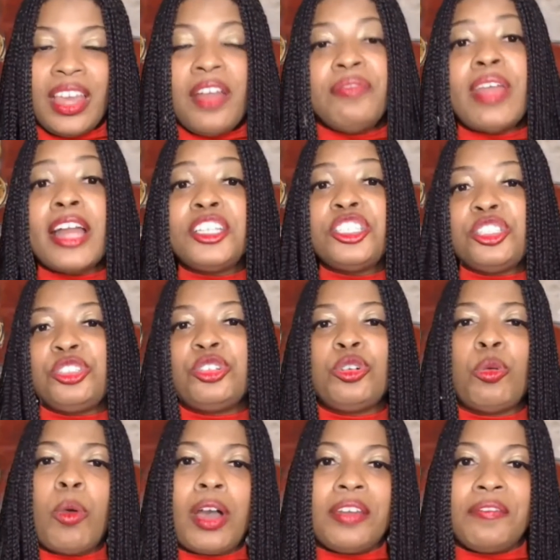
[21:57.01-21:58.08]
That's
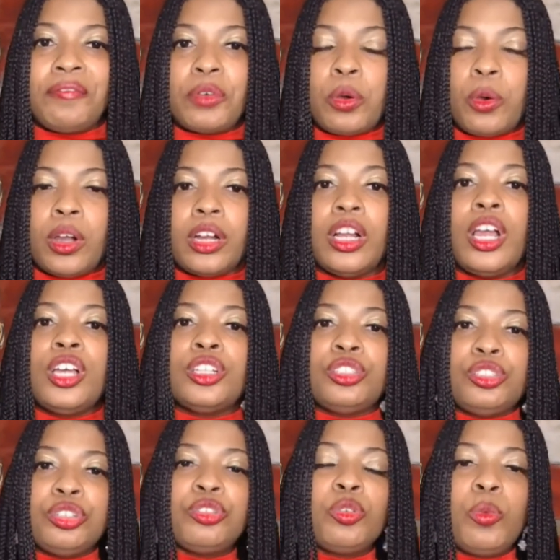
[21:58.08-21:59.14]
214
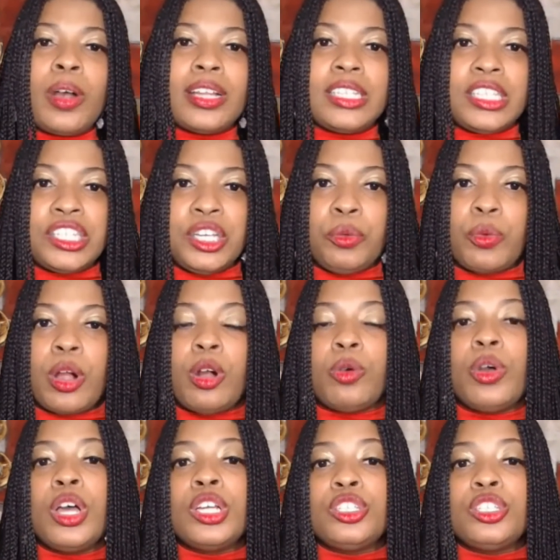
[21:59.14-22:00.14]
210